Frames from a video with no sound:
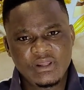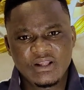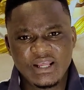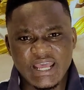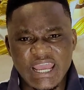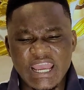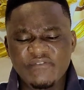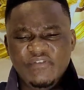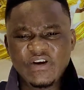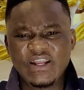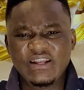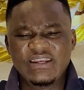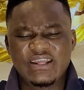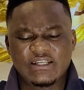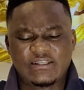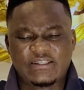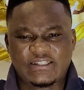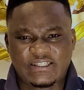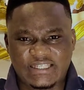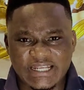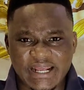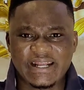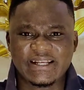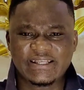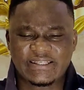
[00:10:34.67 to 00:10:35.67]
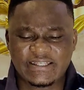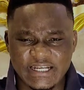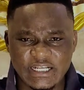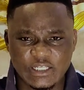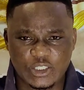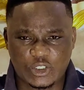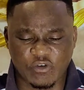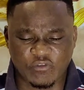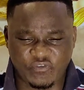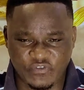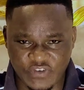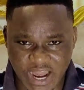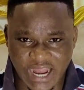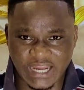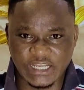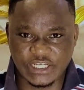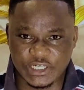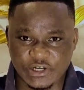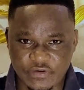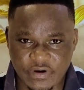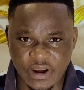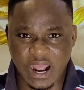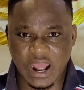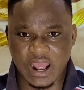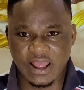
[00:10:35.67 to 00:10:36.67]
Even the citizens of
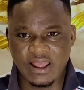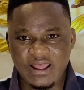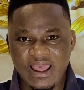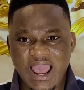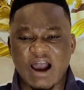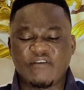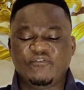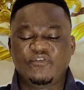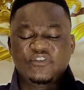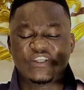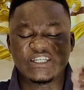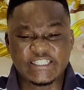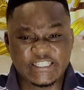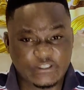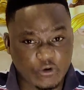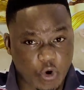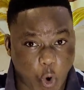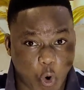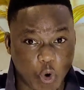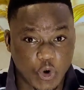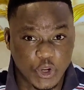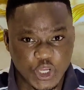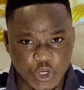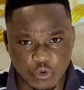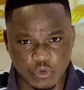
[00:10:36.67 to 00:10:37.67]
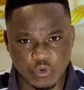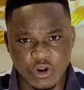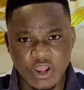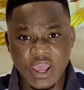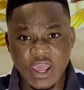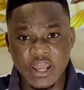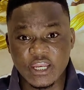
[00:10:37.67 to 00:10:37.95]
Nigeria have disowned you.